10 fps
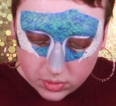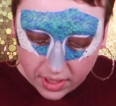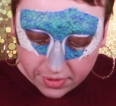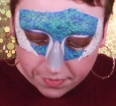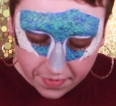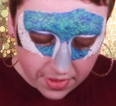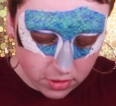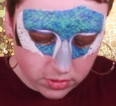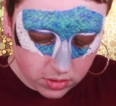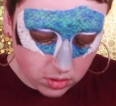So now the
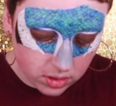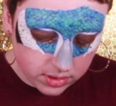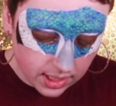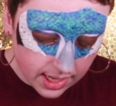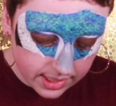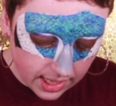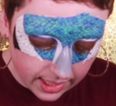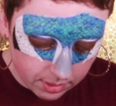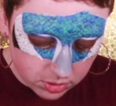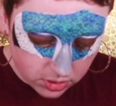feathers are all done,
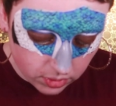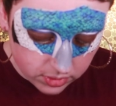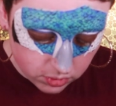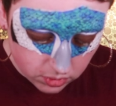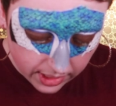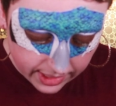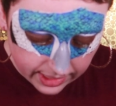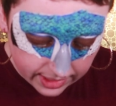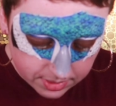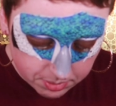I am just going to try
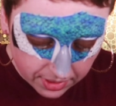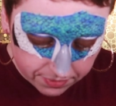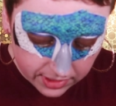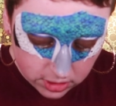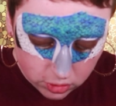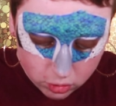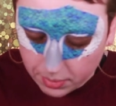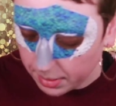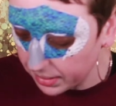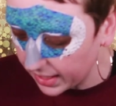and add some definition to
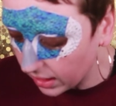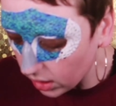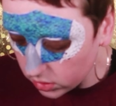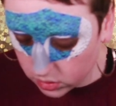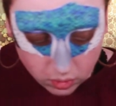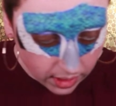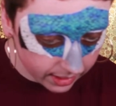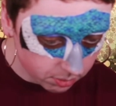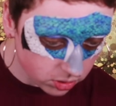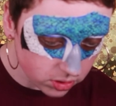my beak. So
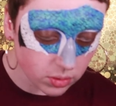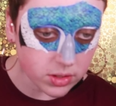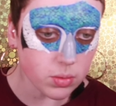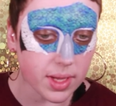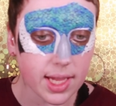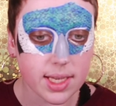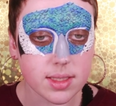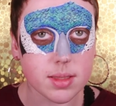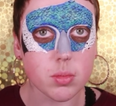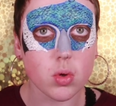I am just going to add
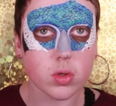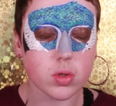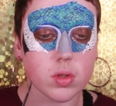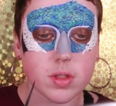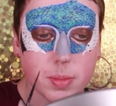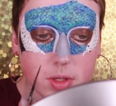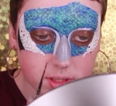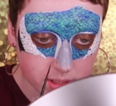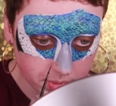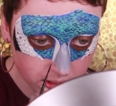in some nostrils,
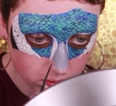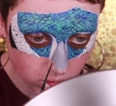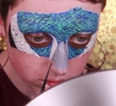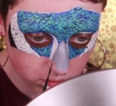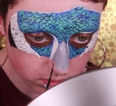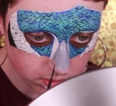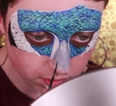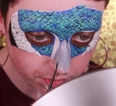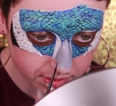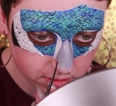because some of the nostrils
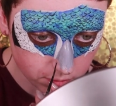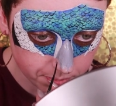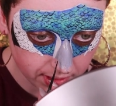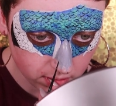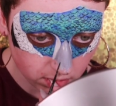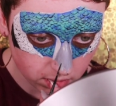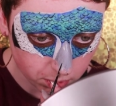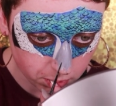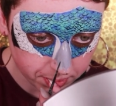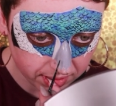of Mr. Peacock
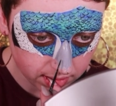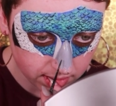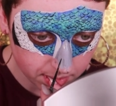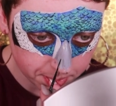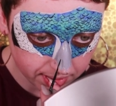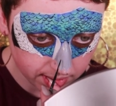will be up